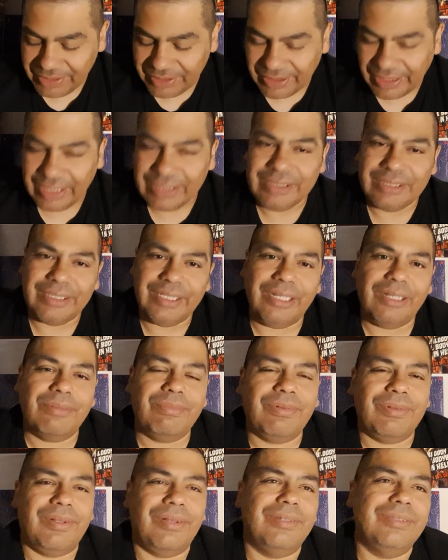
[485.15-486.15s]
That's
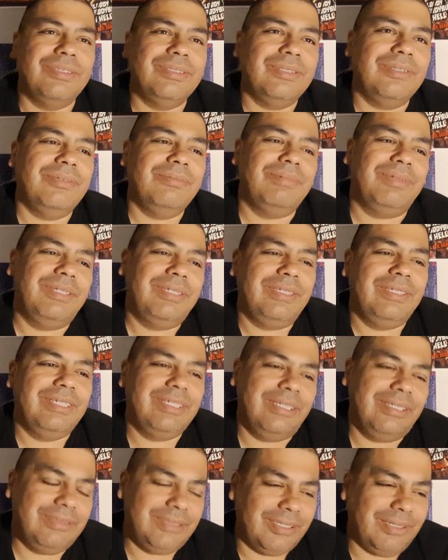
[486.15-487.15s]
terrible also, but
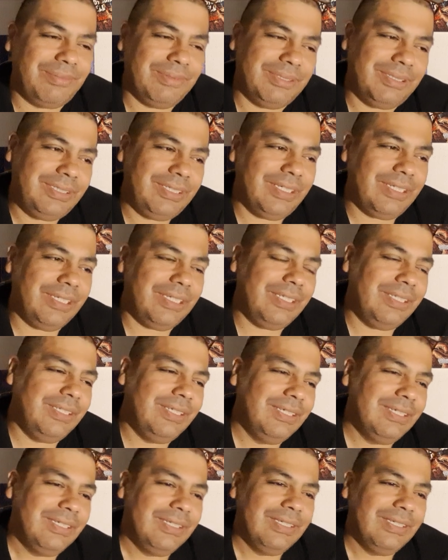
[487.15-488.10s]
it's almost done.